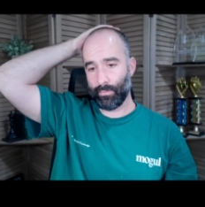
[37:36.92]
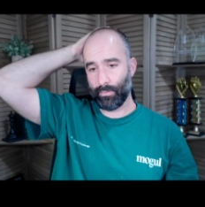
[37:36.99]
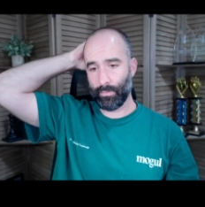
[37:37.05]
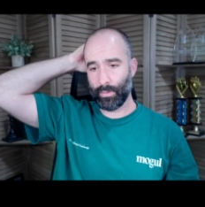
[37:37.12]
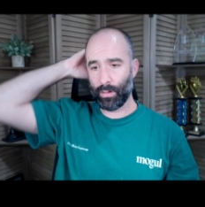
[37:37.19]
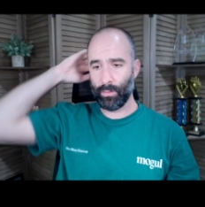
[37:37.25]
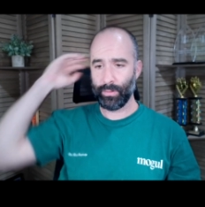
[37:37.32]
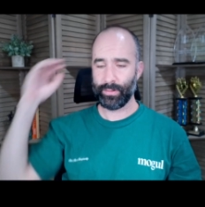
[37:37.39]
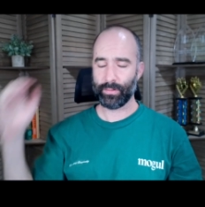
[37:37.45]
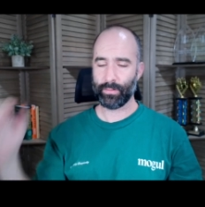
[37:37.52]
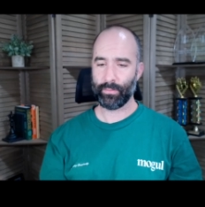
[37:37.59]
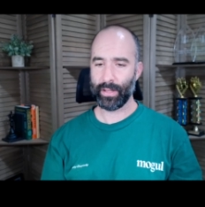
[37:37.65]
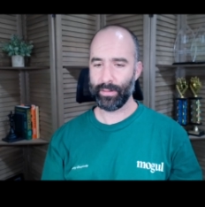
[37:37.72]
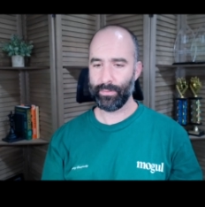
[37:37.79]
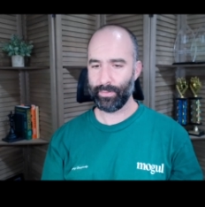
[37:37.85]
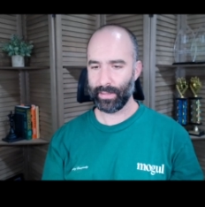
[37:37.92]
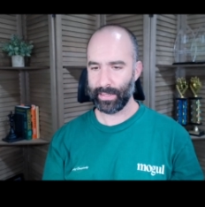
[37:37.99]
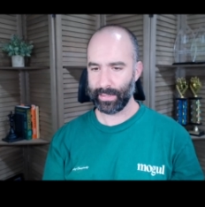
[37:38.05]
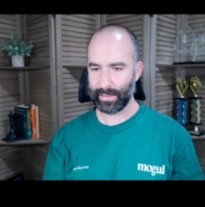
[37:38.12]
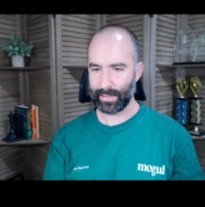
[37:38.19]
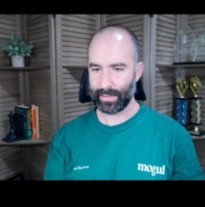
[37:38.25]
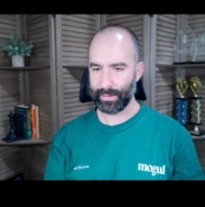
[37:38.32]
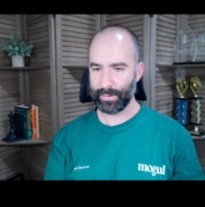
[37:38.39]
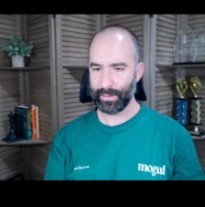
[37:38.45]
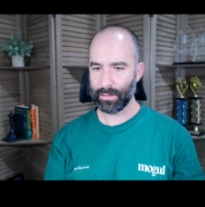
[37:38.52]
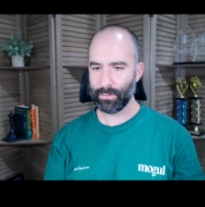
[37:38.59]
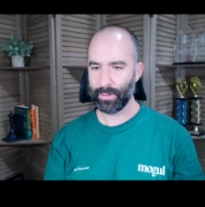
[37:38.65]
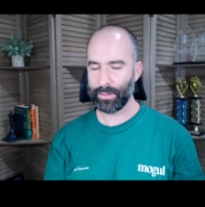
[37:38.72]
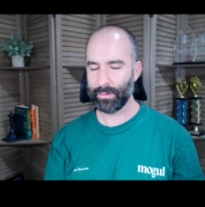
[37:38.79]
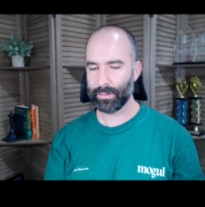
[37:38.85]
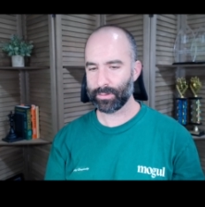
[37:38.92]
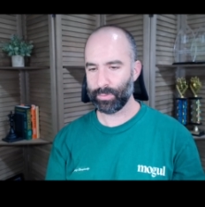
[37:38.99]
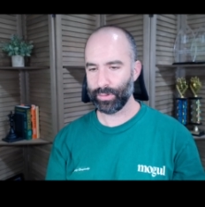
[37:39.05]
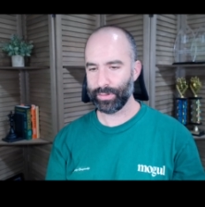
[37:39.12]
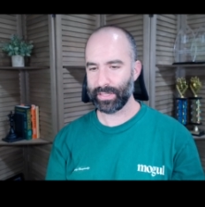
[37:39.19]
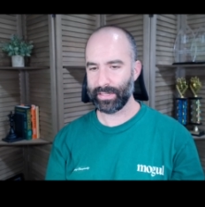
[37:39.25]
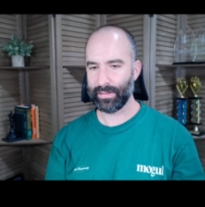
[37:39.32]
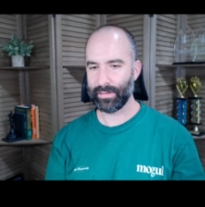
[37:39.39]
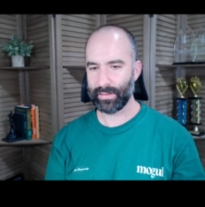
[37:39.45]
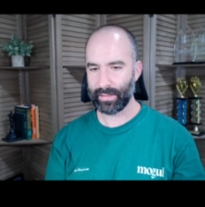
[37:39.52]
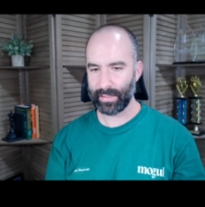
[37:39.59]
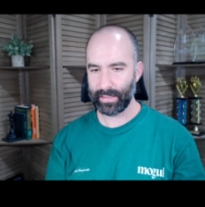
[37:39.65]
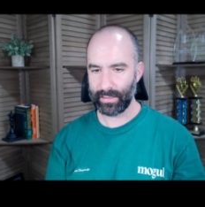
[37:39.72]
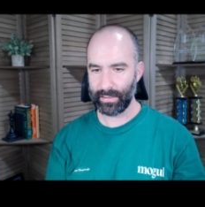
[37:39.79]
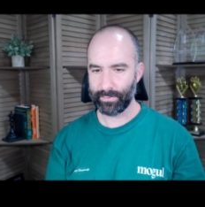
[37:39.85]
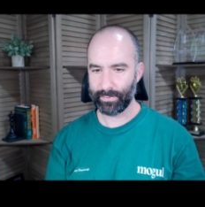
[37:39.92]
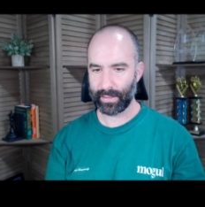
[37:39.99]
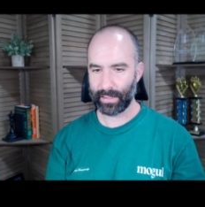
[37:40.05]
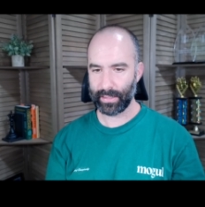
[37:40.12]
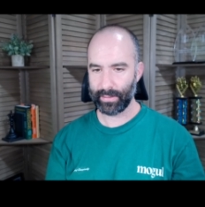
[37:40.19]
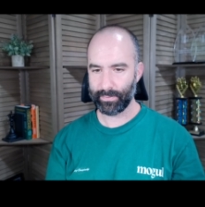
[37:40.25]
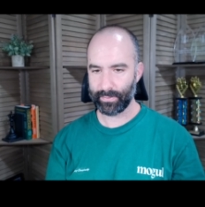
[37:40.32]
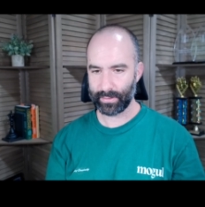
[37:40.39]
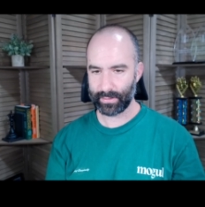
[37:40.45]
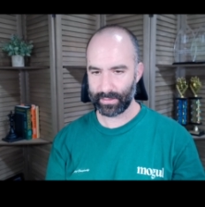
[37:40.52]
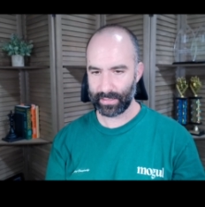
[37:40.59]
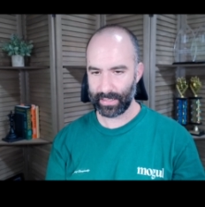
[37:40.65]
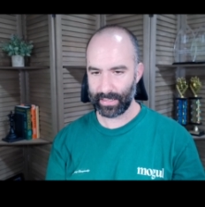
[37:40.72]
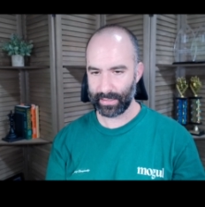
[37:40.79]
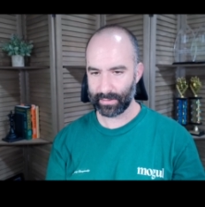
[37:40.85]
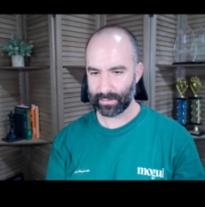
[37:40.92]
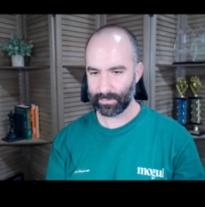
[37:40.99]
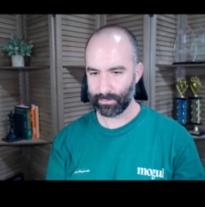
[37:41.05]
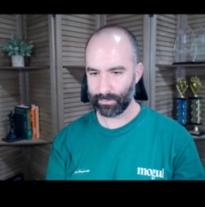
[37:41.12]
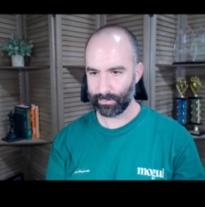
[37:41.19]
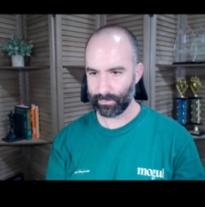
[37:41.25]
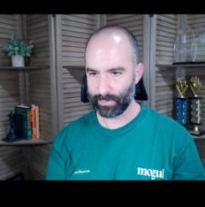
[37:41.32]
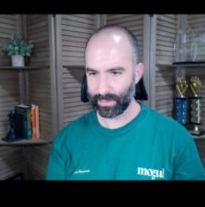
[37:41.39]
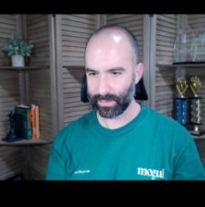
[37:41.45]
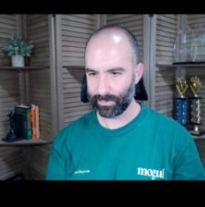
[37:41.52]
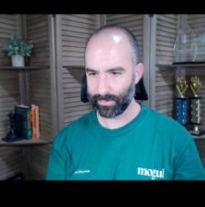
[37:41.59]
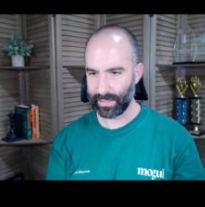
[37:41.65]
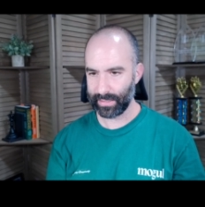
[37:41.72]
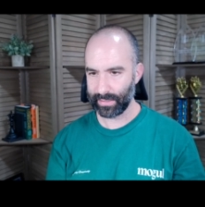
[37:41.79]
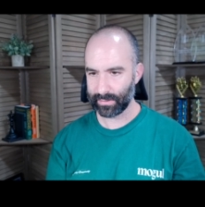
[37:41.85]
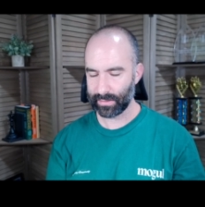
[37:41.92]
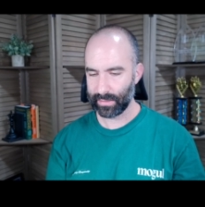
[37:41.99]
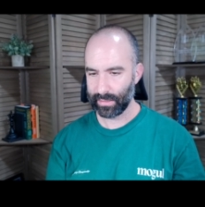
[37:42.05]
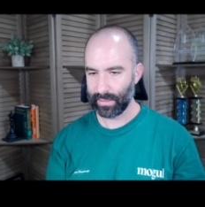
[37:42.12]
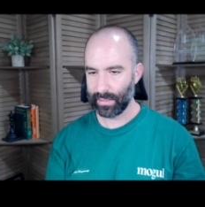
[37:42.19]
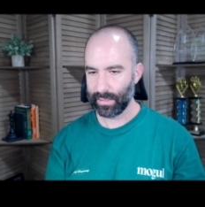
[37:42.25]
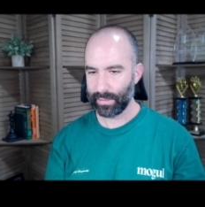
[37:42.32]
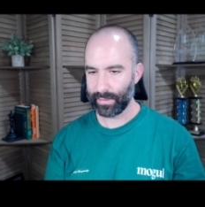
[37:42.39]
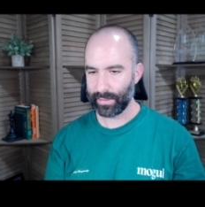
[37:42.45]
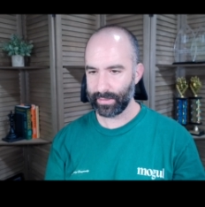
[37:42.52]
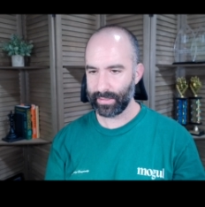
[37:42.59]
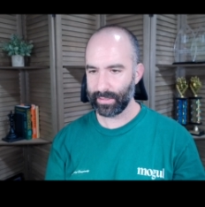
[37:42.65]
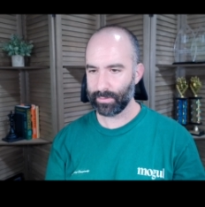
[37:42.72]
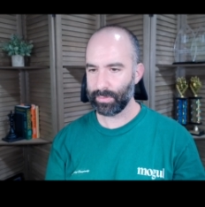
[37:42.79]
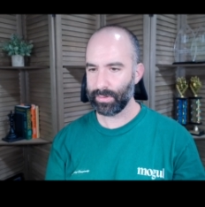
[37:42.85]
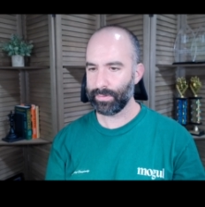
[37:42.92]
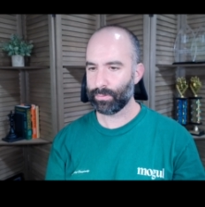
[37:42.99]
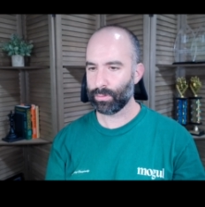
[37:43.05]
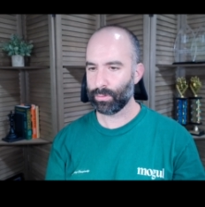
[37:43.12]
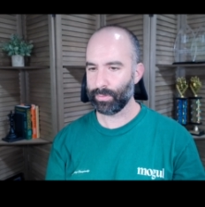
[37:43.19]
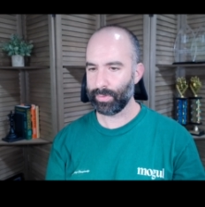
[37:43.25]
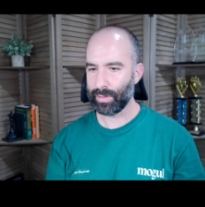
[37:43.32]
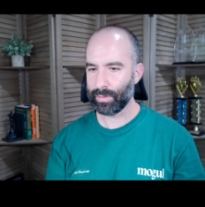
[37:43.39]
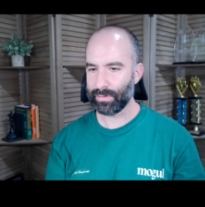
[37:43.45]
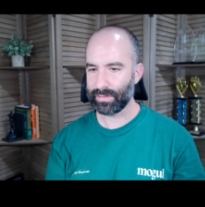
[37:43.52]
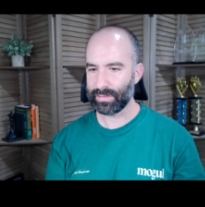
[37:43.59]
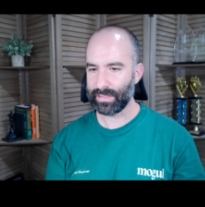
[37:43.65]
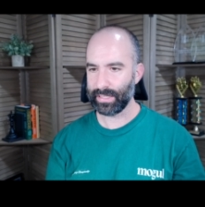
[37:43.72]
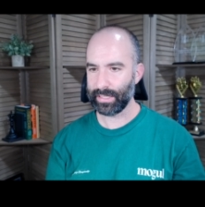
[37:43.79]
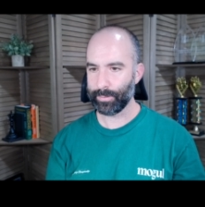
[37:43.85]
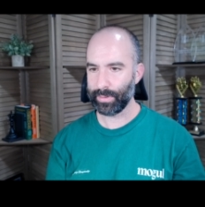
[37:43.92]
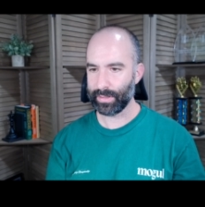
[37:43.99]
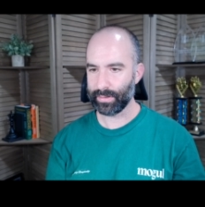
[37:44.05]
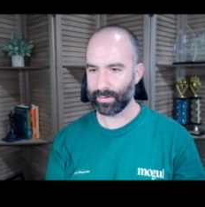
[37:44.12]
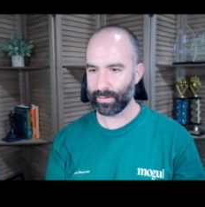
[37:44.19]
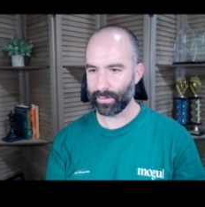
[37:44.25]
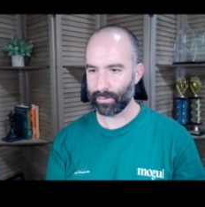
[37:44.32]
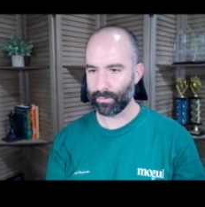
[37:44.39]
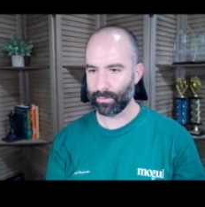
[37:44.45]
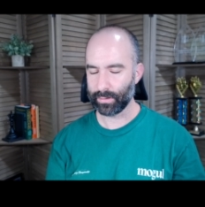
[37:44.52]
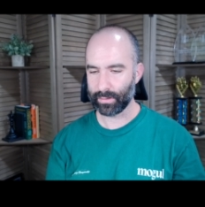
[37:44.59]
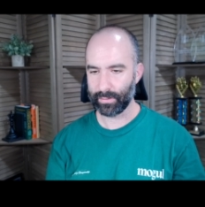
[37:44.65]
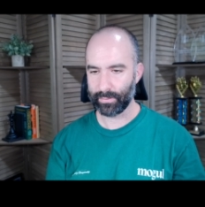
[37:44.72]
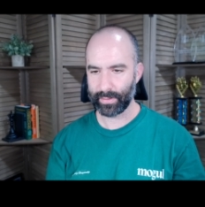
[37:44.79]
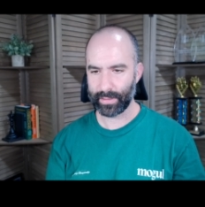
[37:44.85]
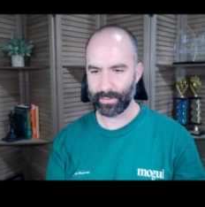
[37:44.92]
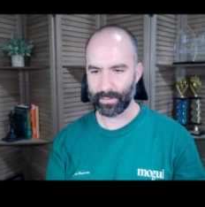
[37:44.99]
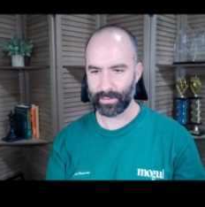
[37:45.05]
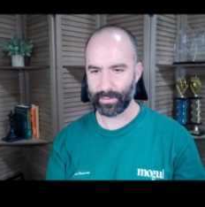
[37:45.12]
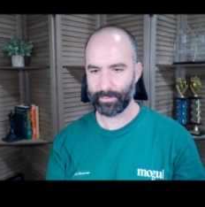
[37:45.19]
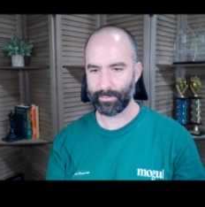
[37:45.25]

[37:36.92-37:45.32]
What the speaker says: Always a red flag. And I think the way to exploit that is knight e5 takes, bishop takes. Knight takes b4 would be a mistake because then the rook defends it.